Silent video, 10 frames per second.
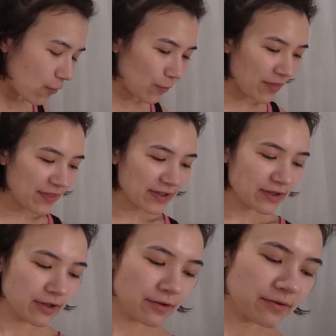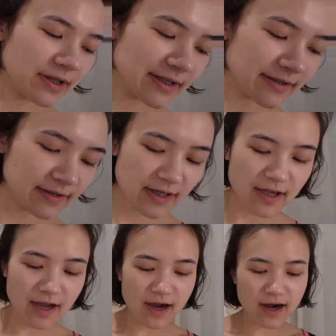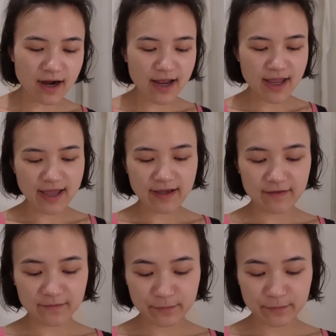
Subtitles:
One thing to note is, I have